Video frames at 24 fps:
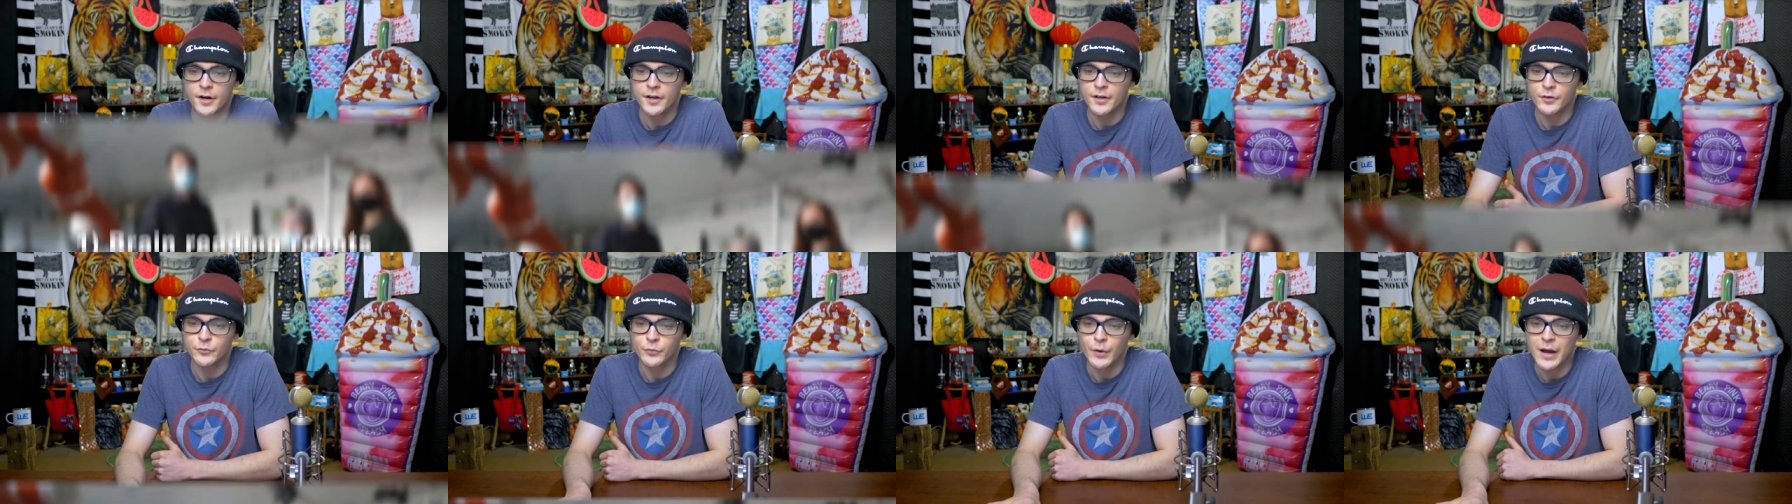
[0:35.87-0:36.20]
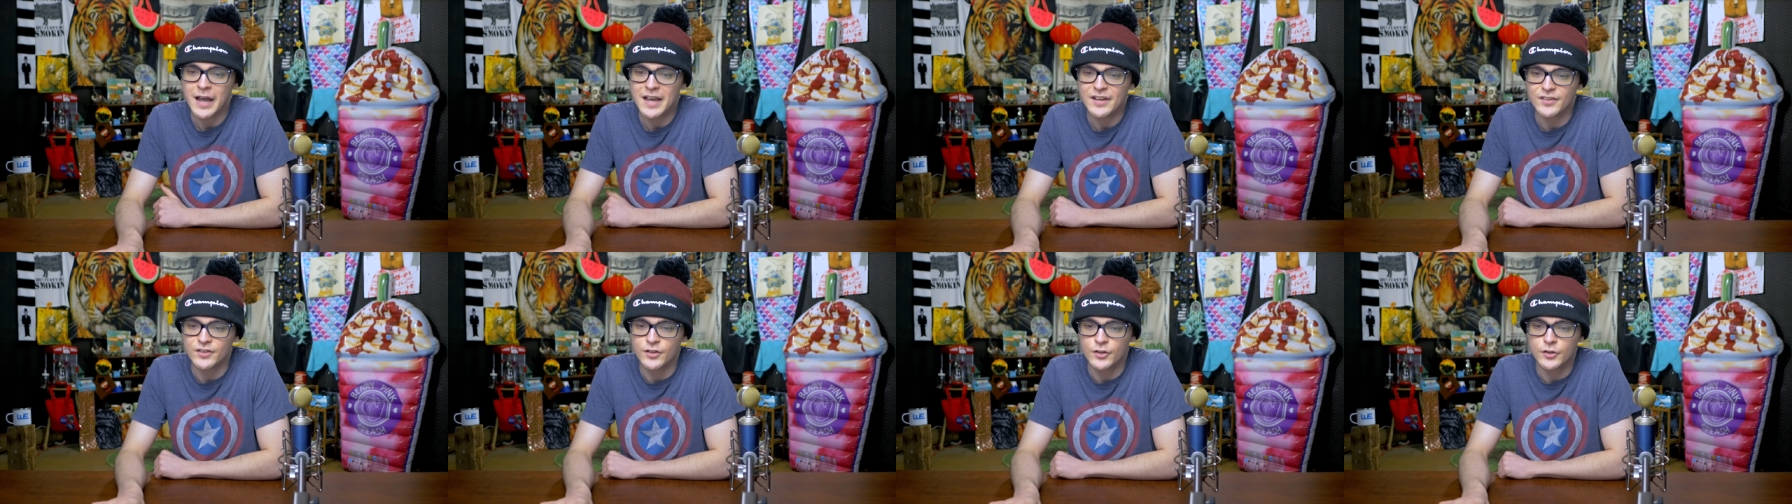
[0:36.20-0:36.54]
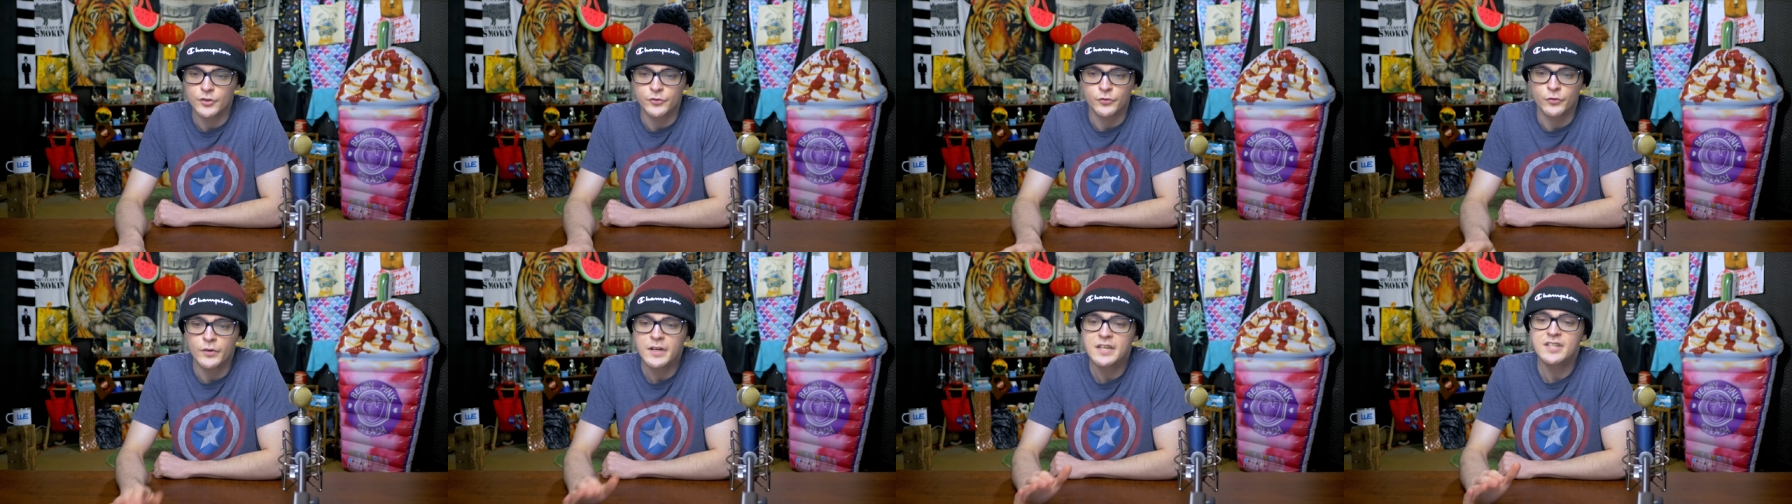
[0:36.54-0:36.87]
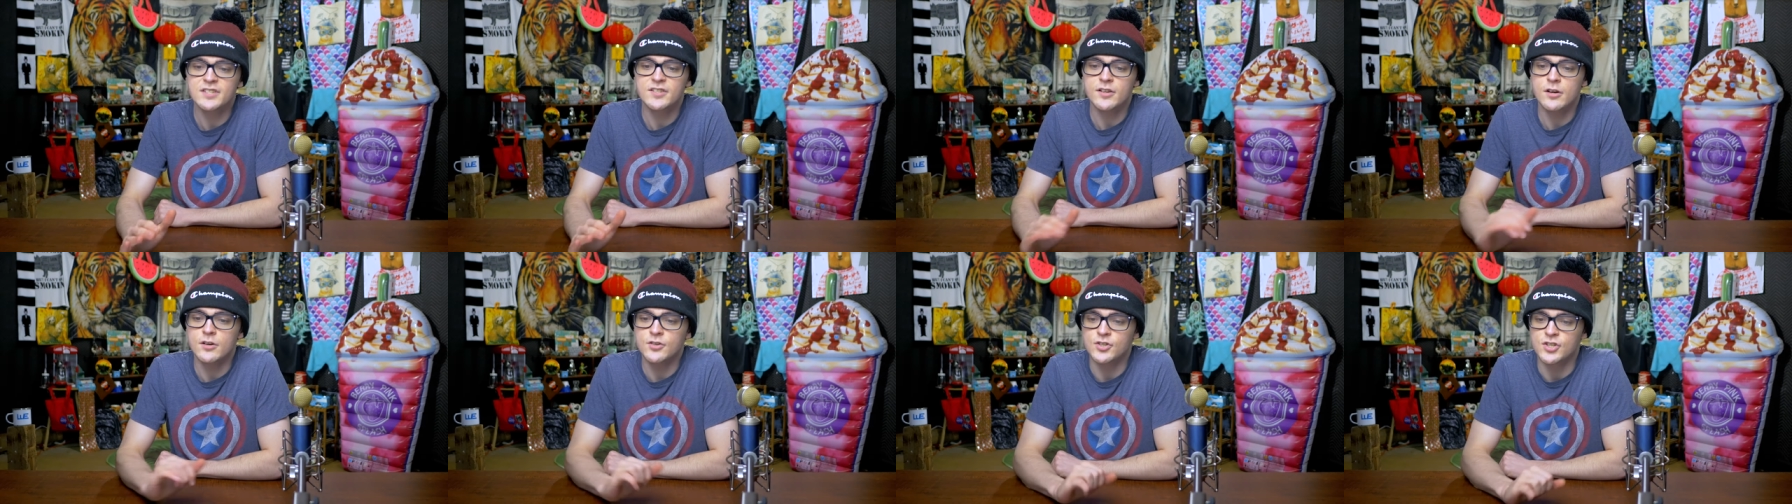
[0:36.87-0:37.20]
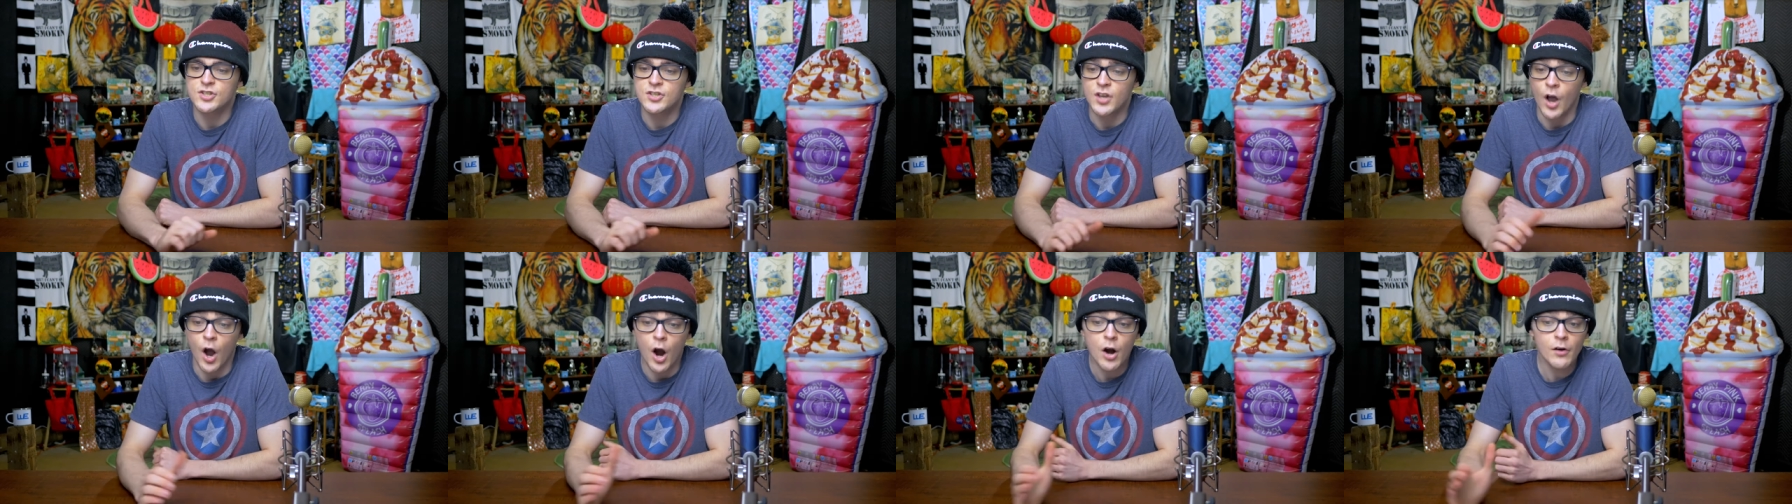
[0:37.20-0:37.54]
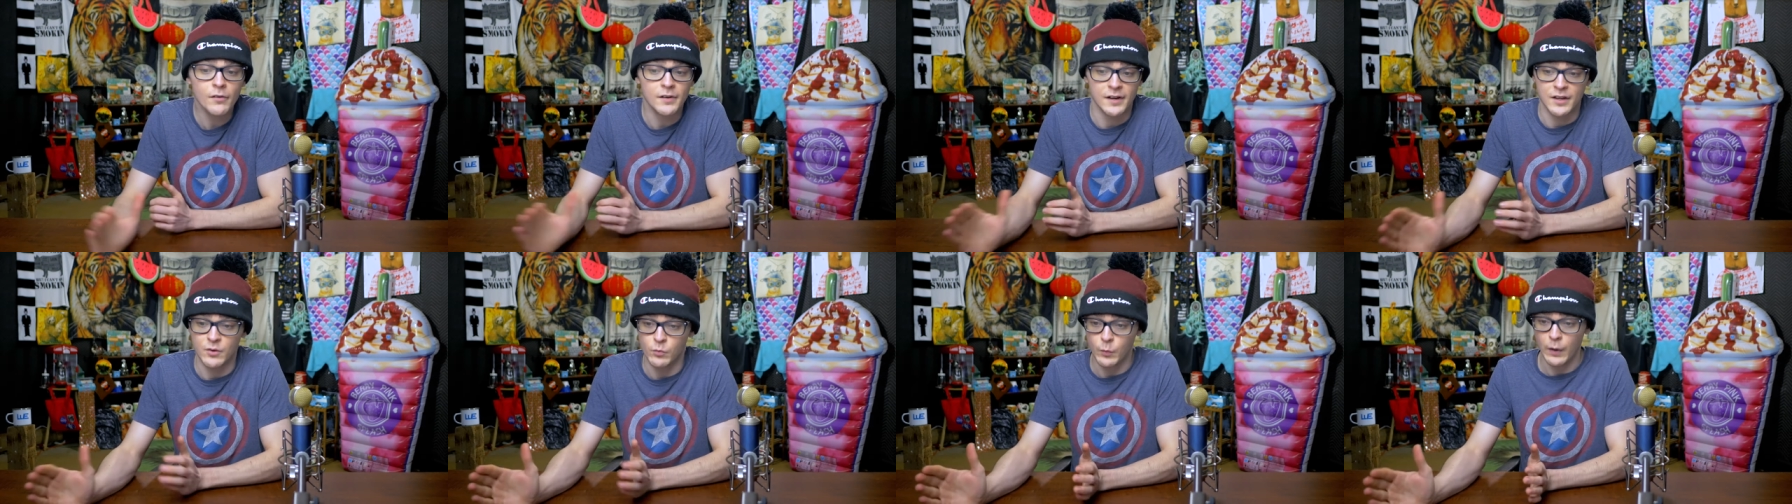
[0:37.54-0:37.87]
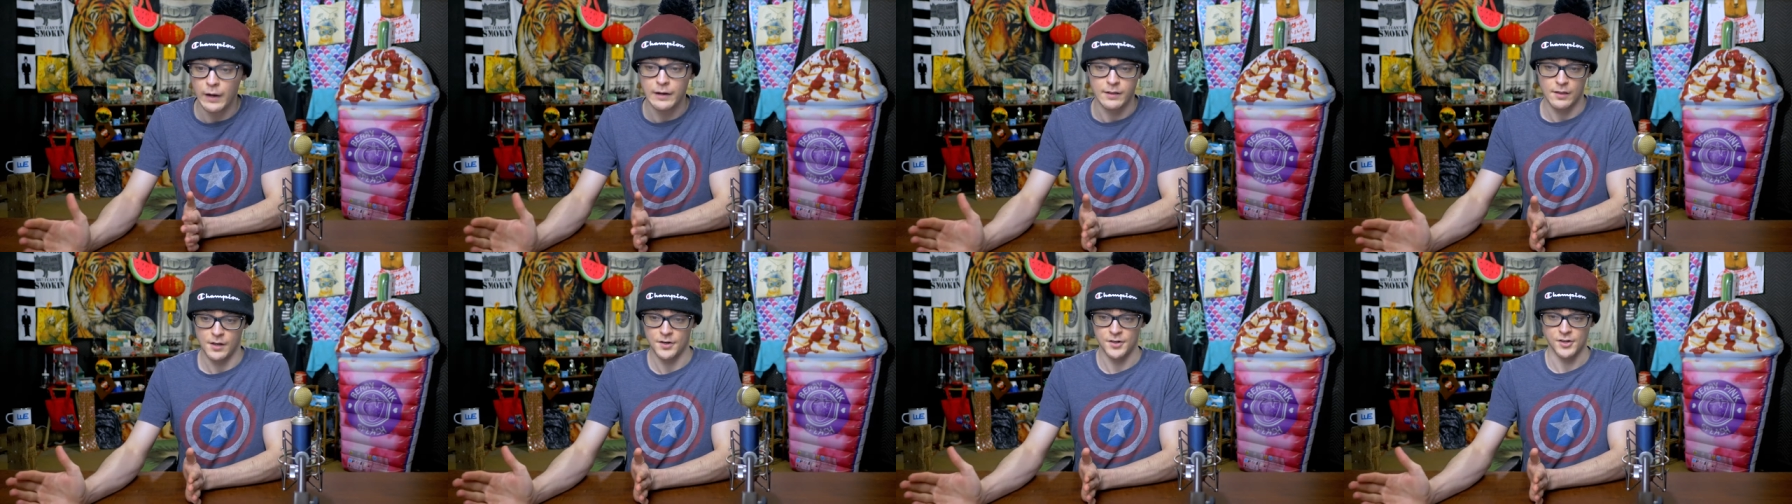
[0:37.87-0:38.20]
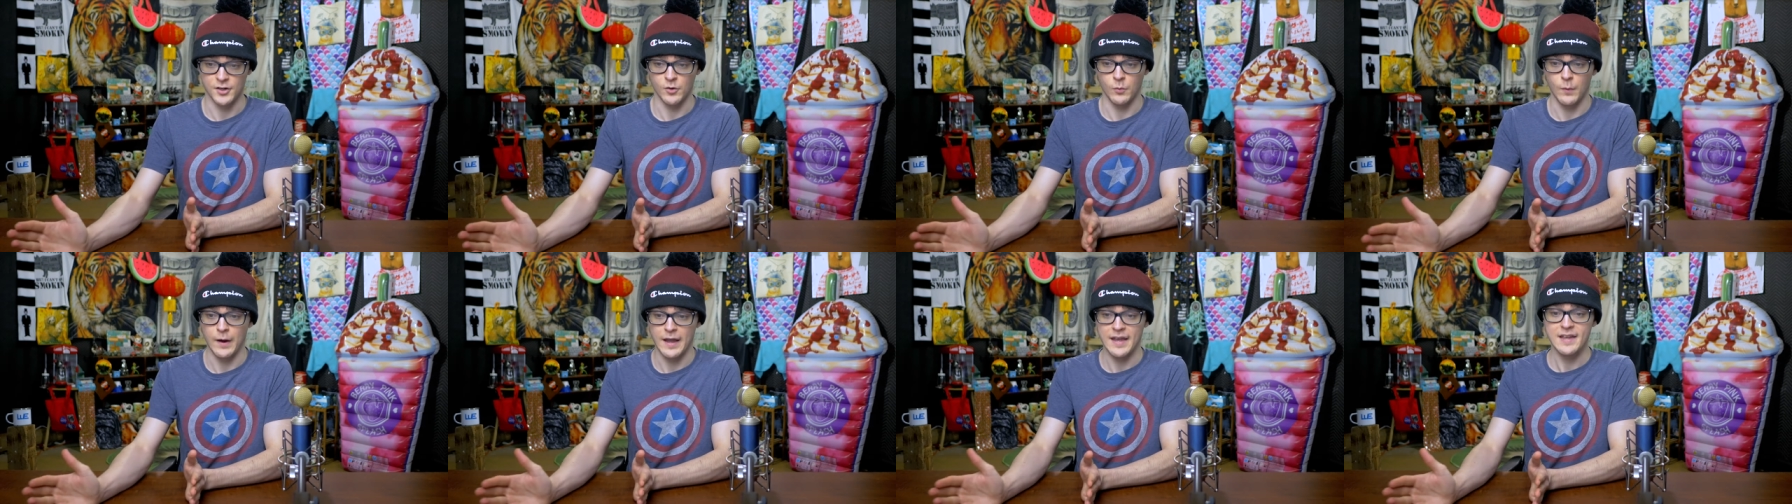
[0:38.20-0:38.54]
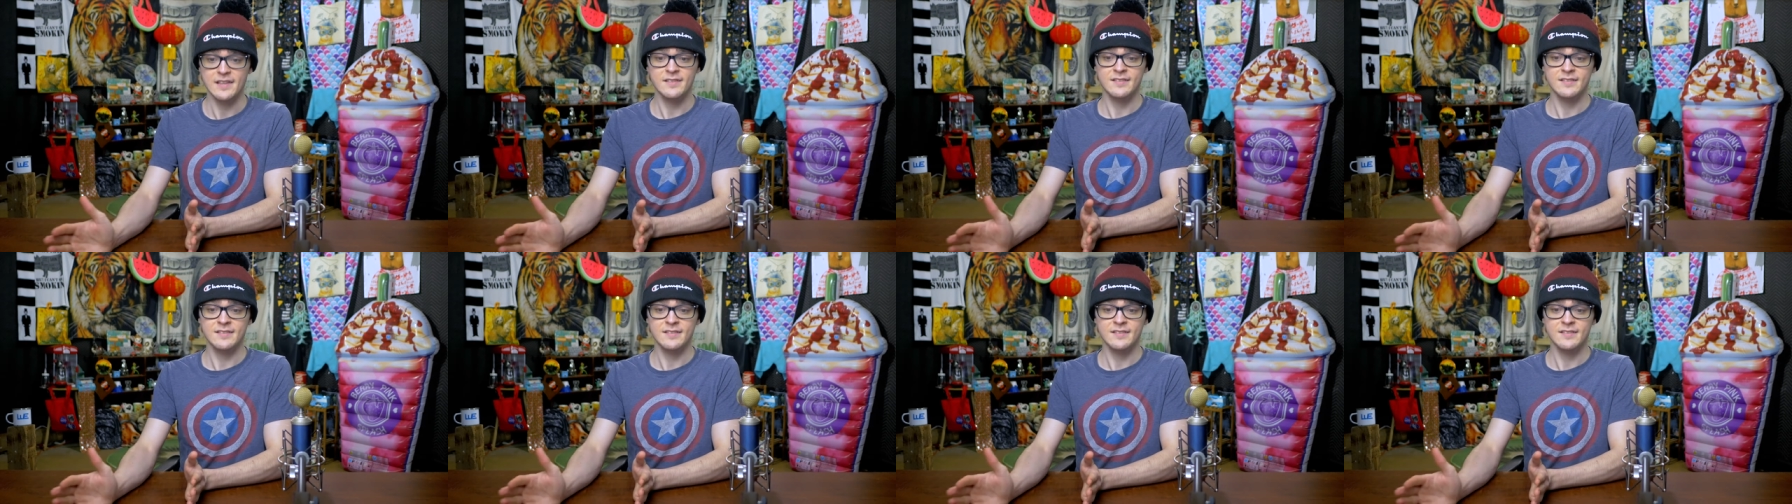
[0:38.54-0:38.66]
it right, dude. Research is already well underway.